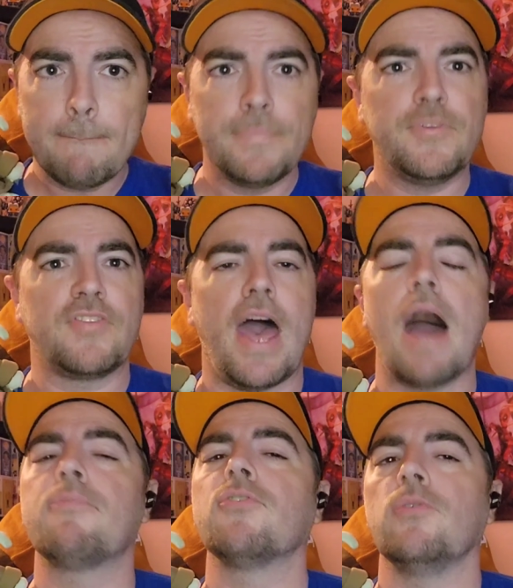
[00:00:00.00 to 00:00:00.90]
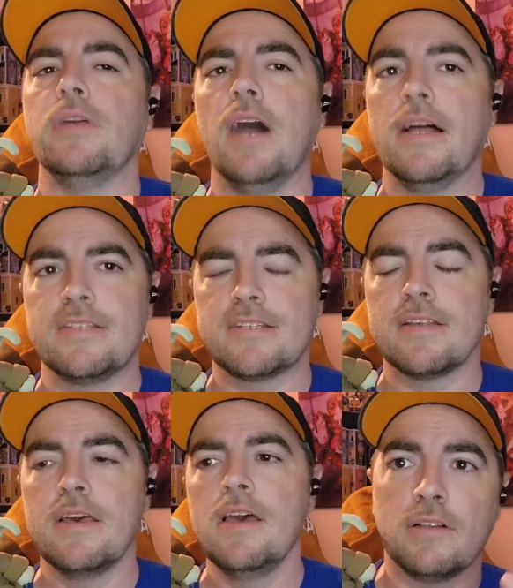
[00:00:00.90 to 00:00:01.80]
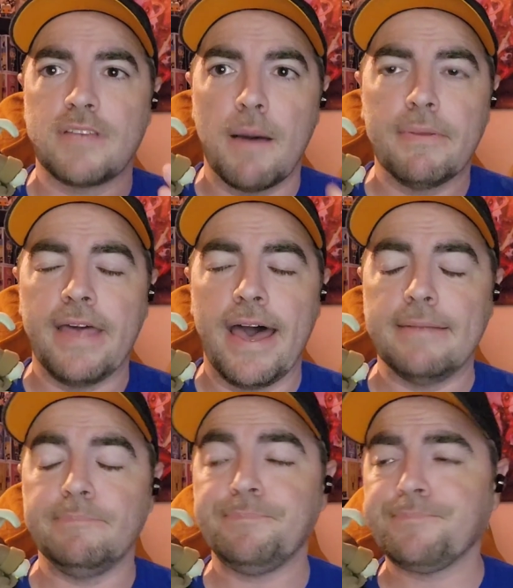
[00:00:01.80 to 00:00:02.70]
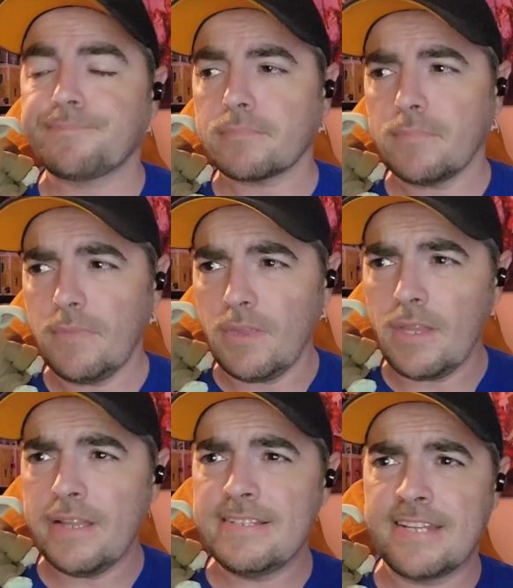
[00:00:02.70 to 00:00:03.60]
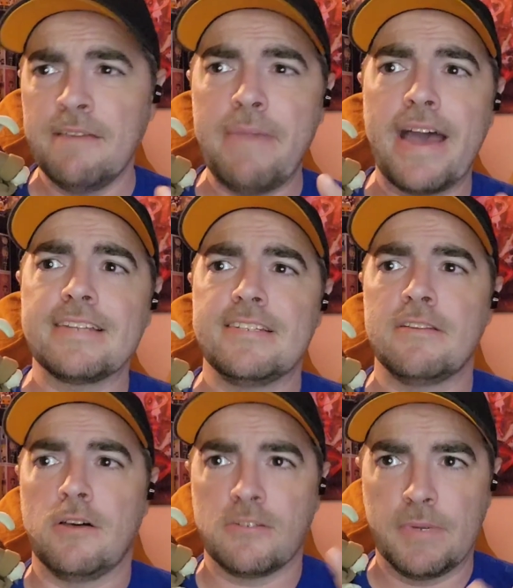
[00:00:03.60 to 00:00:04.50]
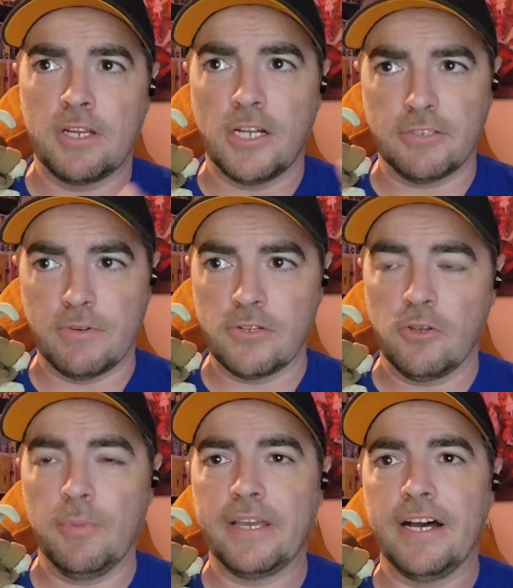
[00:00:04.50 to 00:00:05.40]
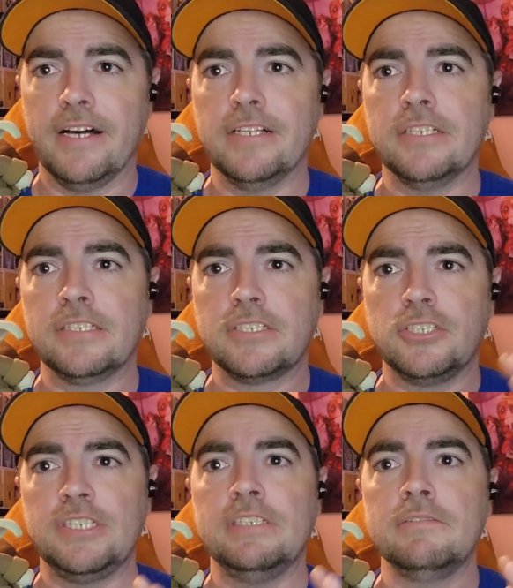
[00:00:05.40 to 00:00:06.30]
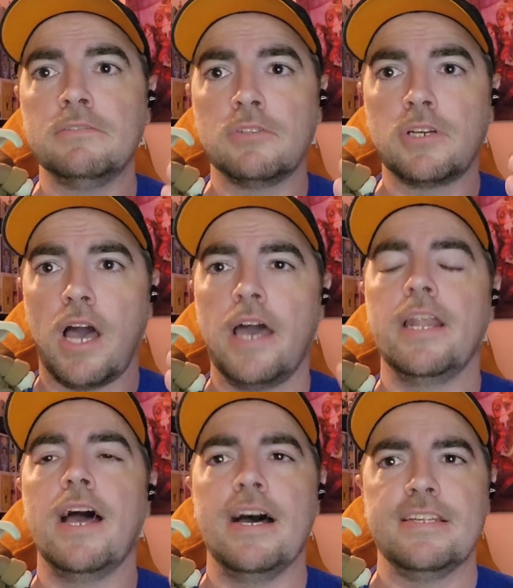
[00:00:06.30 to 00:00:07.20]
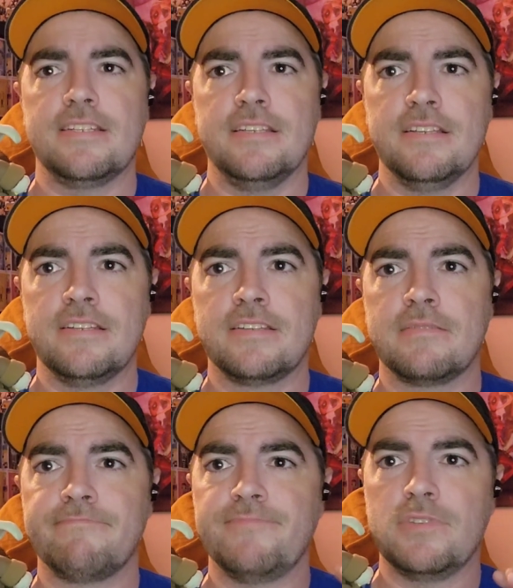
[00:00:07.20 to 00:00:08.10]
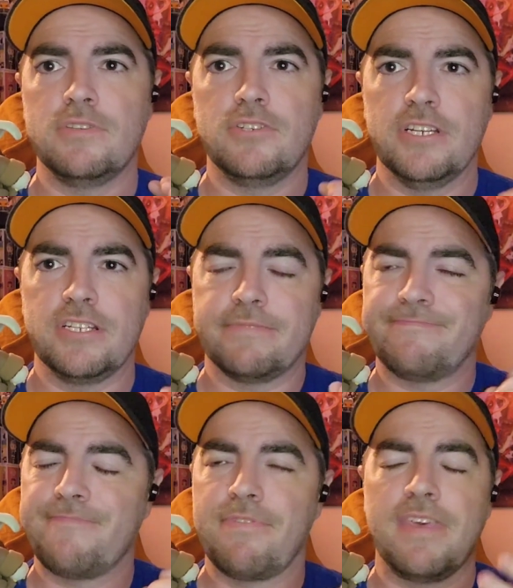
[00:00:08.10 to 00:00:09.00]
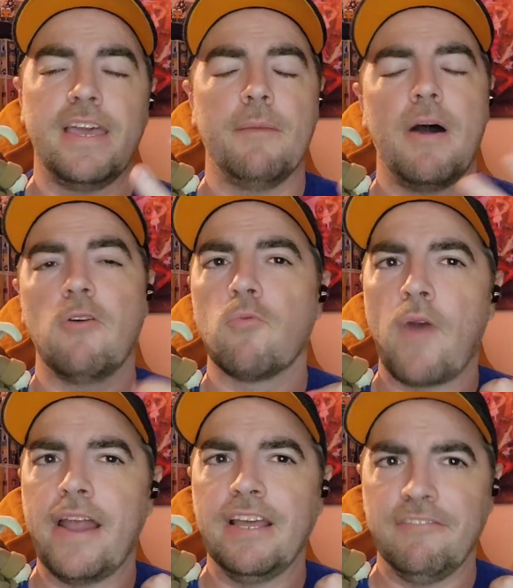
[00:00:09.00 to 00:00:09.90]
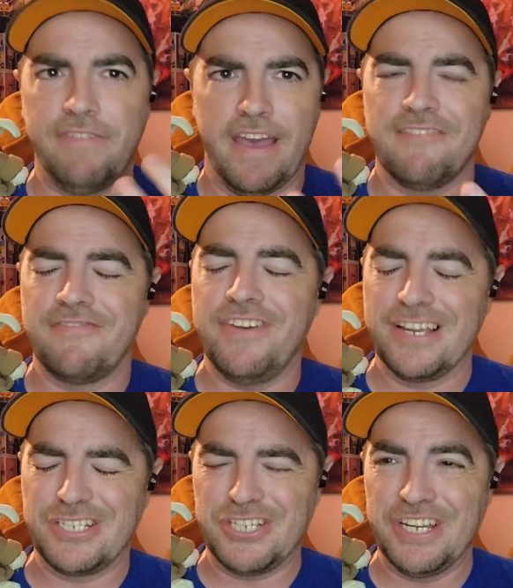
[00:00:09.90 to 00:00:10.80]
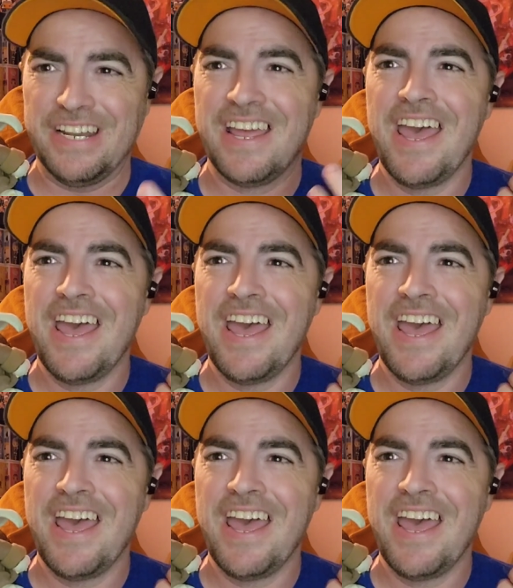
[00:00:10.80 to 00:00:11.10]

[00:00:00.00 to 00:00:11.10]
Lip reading: just absolutely nuts. On top of that, Sam Maggs has also been controversial because she kind of has this just thing about writing fan fiction